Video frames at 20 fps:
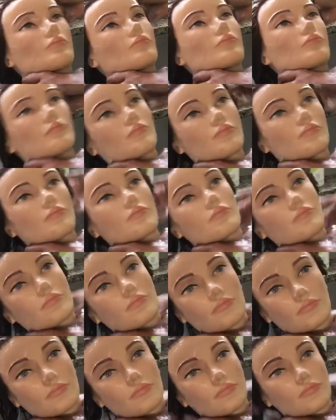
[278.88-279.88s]
A lot of
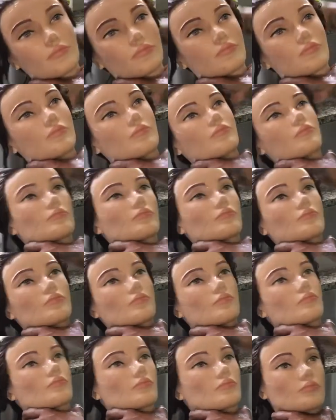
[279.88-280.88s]
people want to do this,
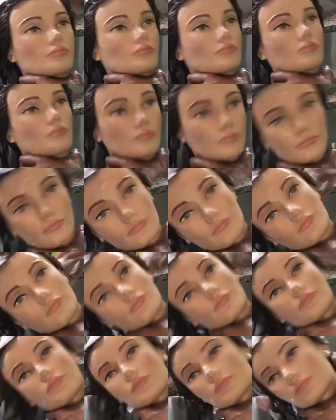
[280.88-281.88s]
like
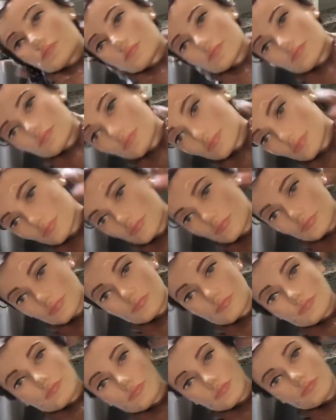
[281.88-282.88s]
smush the
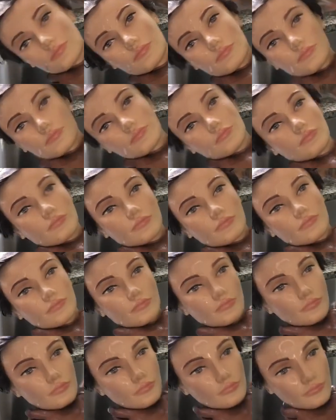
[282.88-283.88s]
hair and clean the
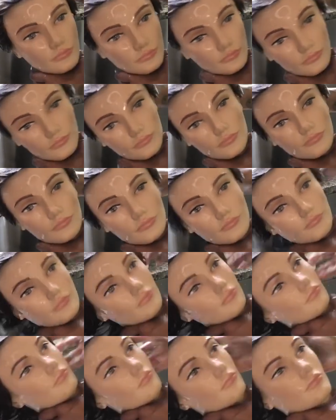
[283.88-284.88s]
scalp and the hair at once.
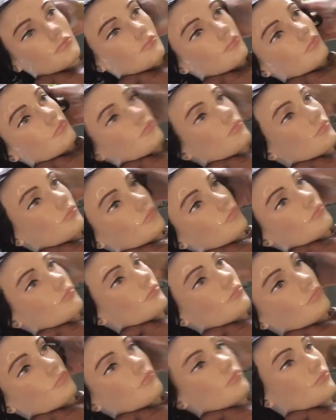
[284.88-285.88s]
That's just
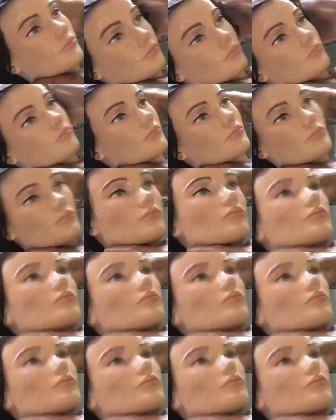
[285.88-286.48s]
going to create more